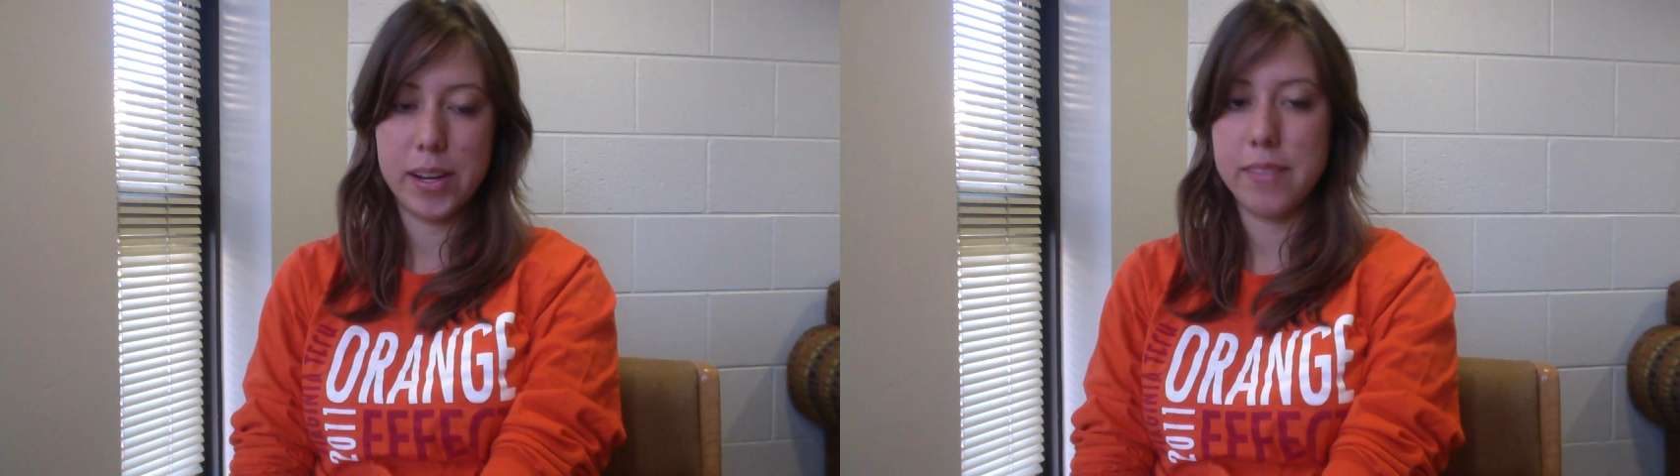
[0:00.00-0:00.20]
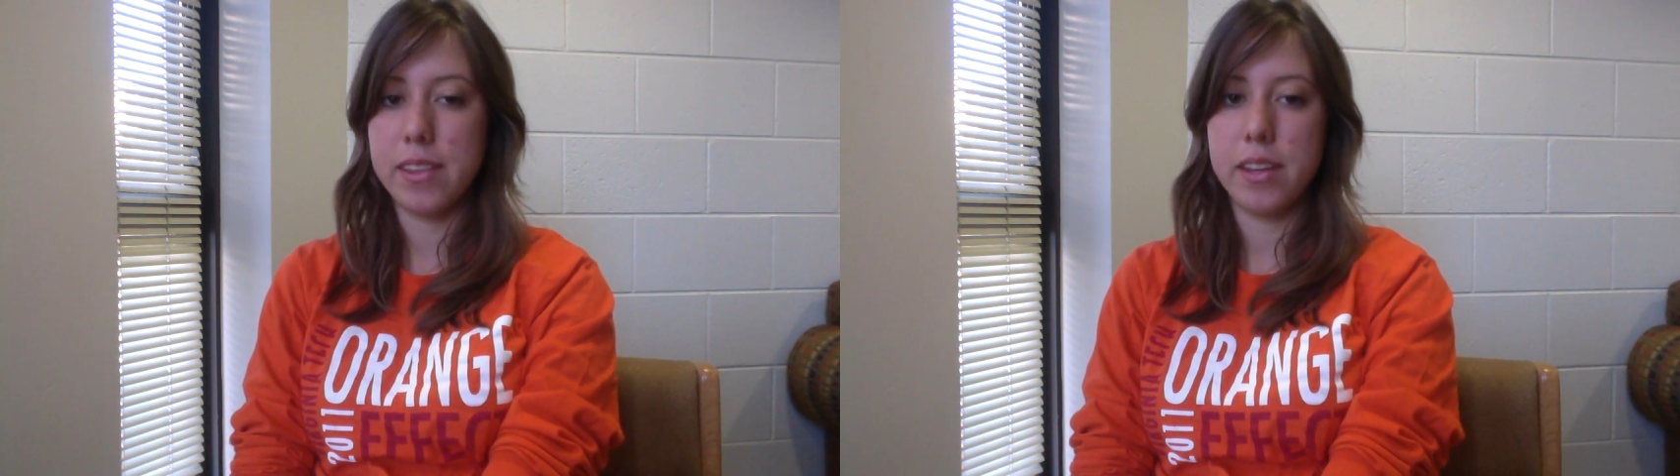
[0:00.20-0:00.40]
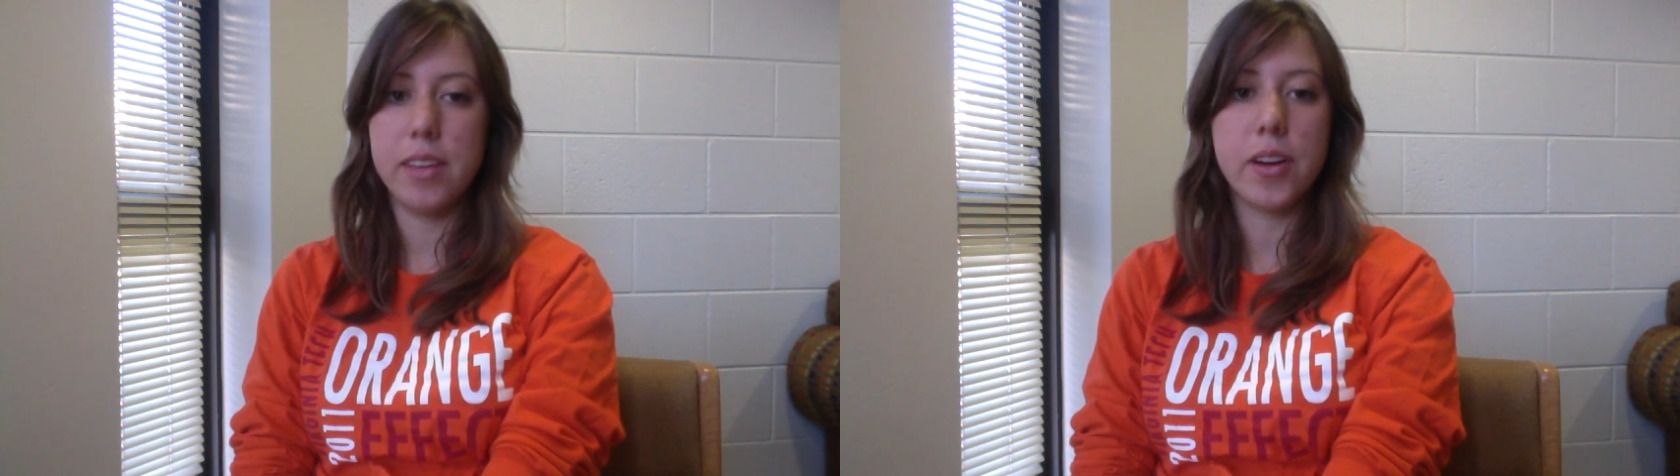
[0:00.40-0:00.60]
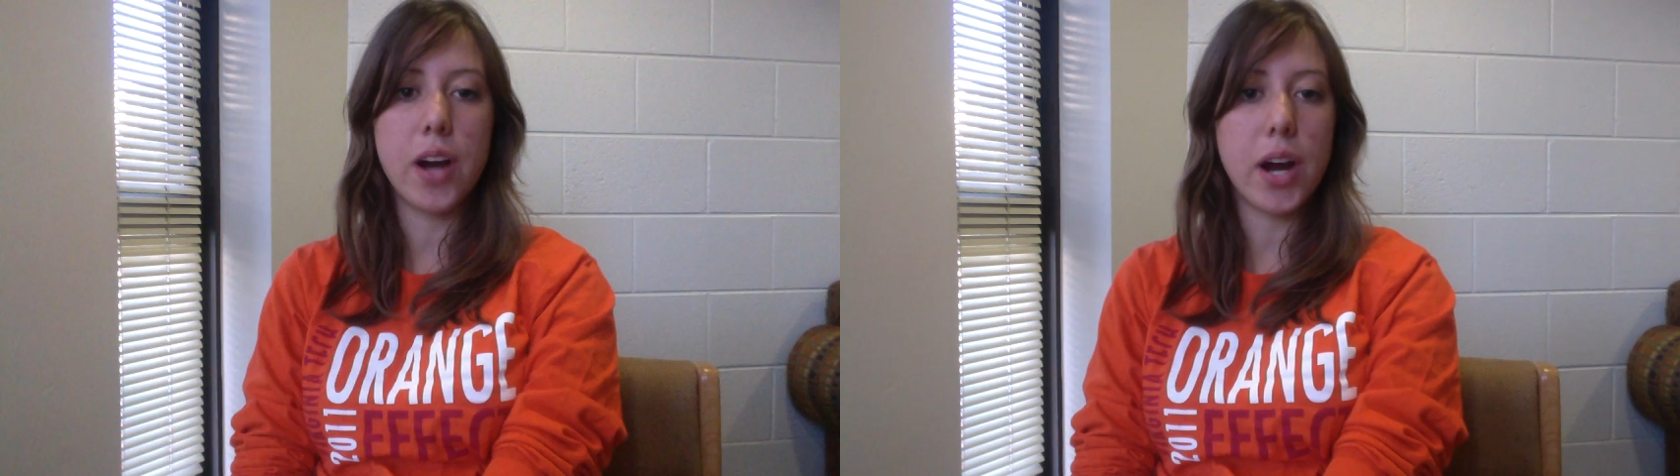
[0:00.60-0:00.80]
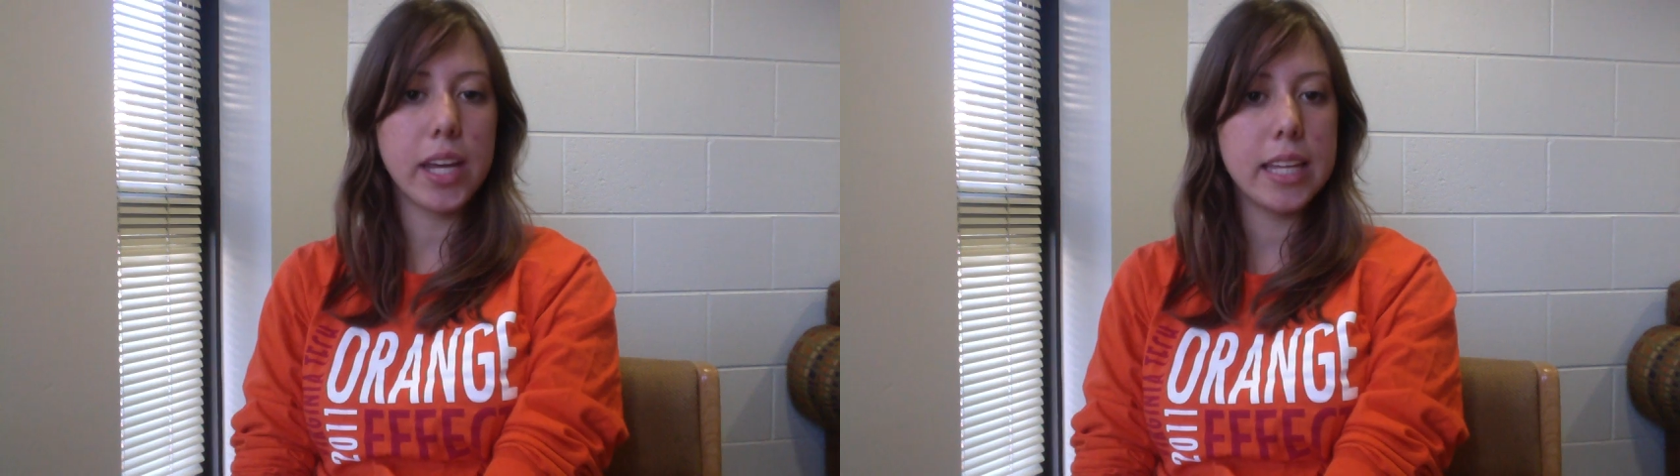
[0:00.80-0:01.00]

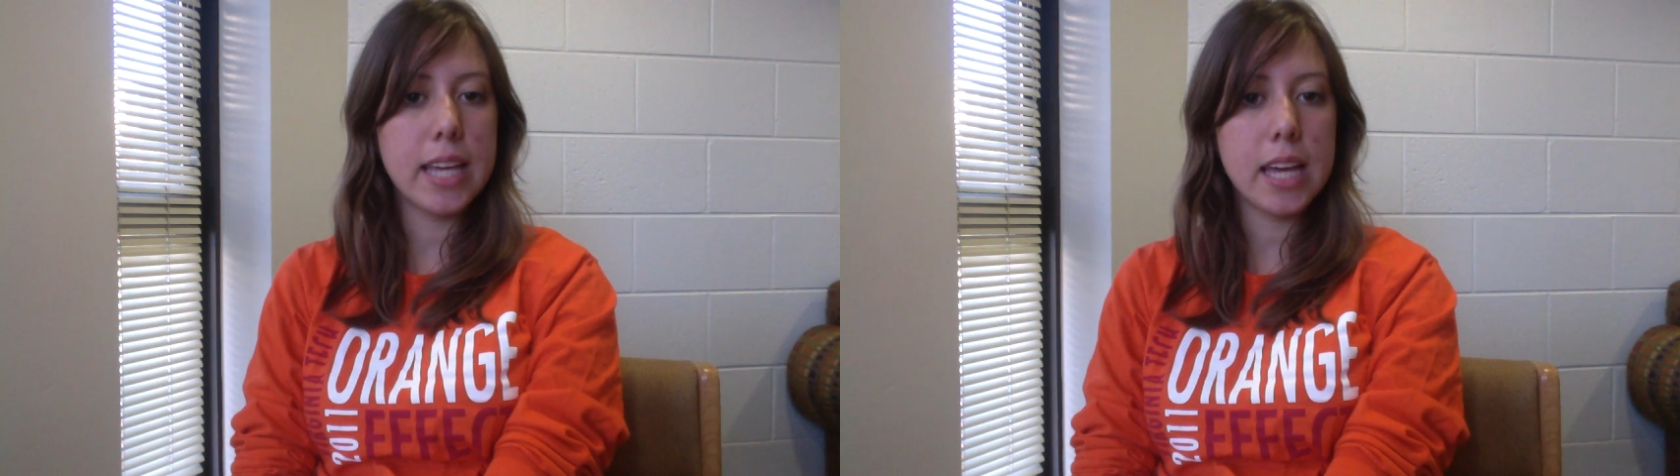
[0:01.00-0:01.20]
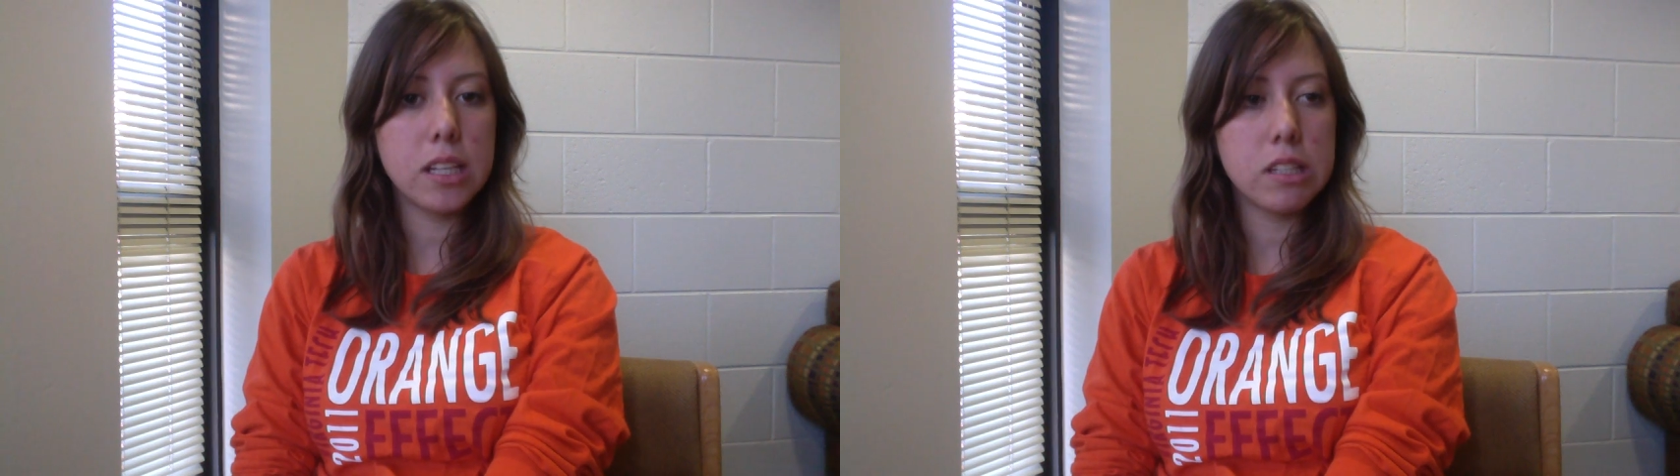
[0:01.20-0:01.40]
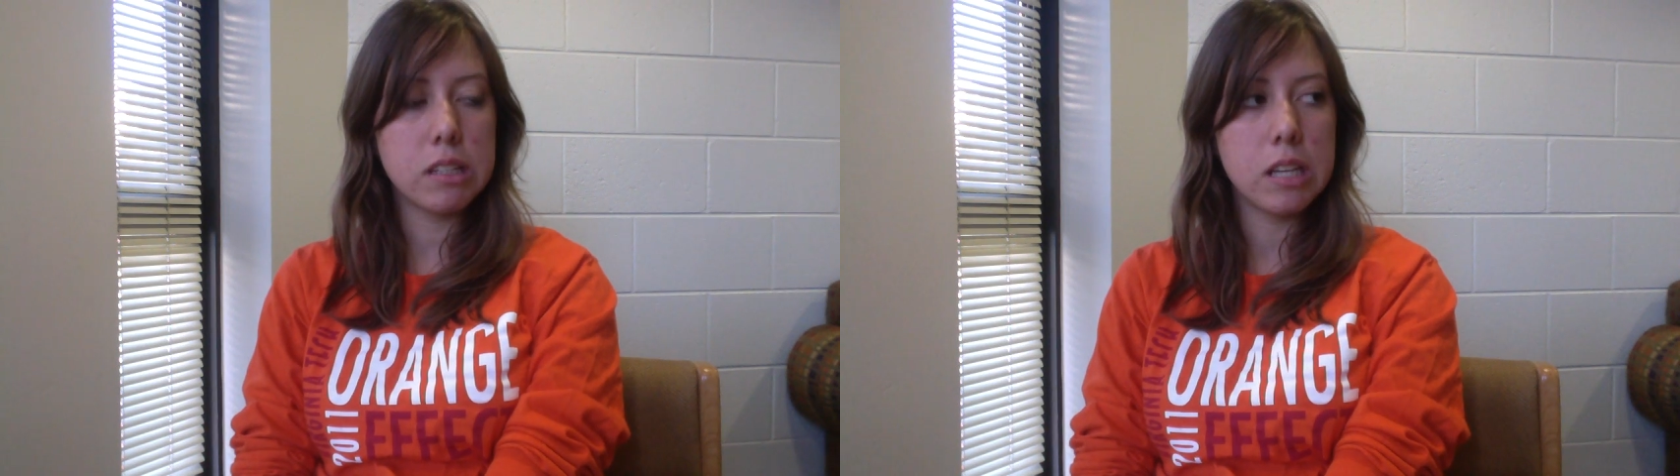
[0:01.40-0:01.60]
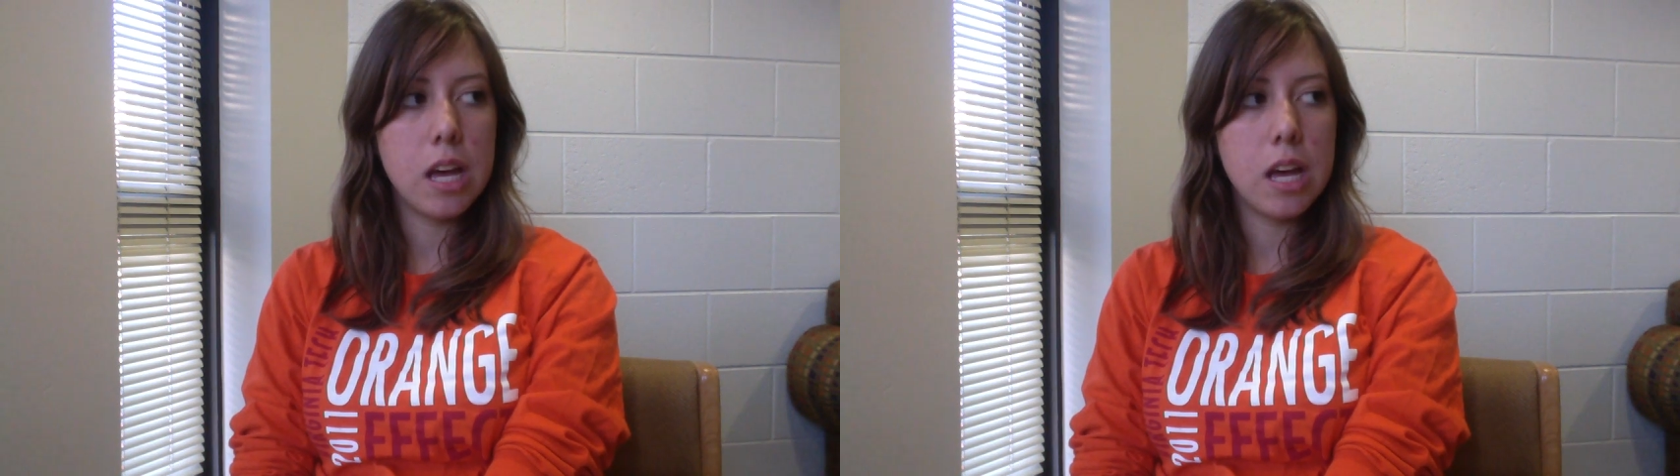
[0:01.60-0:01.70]
either architect